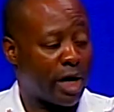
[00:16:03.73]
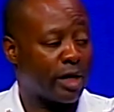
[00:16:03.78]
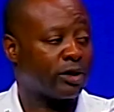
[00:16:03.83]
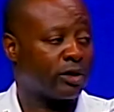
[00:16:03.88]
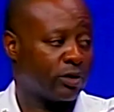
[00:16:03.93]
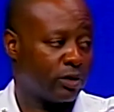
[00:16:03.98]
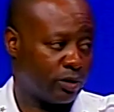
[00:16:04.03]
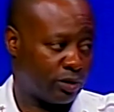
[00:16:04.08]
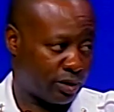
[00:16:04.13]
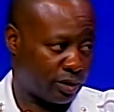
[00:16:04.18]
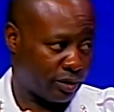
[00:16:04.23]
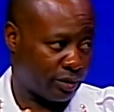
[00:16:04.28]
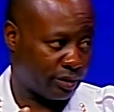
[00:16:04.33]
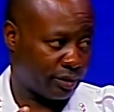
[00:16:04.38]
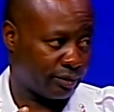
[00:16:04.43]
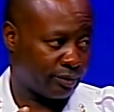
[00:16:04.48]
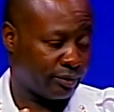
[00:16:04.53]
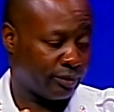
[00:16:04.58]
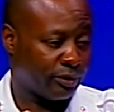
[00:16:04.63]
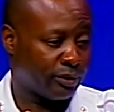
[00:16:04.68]
school
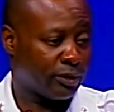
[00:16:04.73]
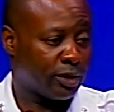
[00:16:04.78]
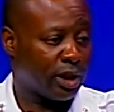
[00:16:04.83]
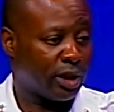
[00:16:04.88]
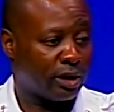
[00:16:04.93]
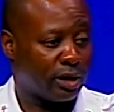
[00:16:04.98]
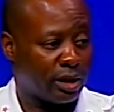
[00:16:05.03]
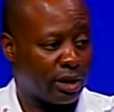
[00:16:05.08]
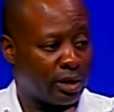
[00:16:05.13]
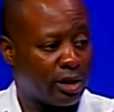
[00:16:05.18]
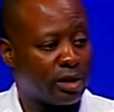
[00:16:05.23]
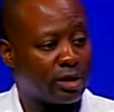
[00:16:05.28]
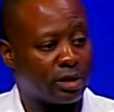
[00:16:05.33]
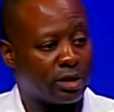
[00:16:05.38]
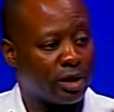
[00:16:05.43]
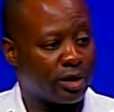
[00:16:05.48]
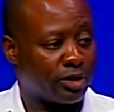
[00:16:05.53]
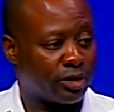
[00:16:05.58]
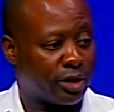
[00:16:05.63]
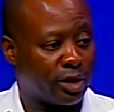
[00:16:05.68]
student. Now here's
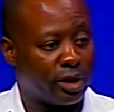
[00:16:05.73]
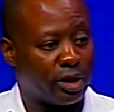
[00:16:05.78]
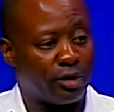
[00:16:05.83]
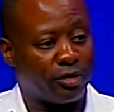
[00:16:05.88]
another thing.